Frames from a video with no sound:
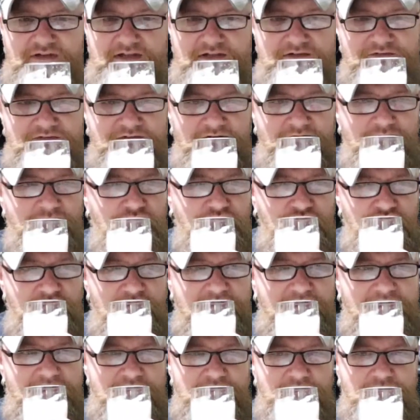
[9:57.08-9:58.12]
is
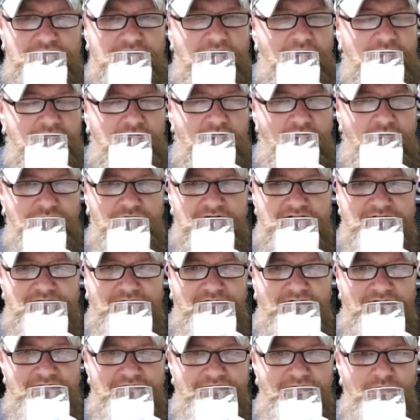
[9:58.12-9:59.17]
really good. I can't really
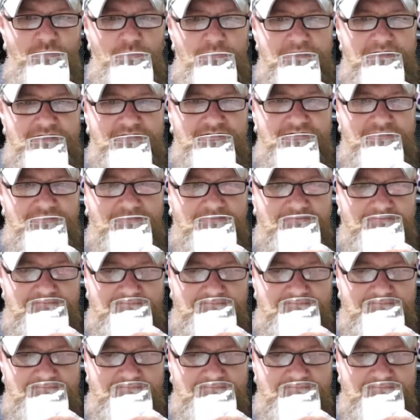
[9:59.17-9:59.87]
find fault with this.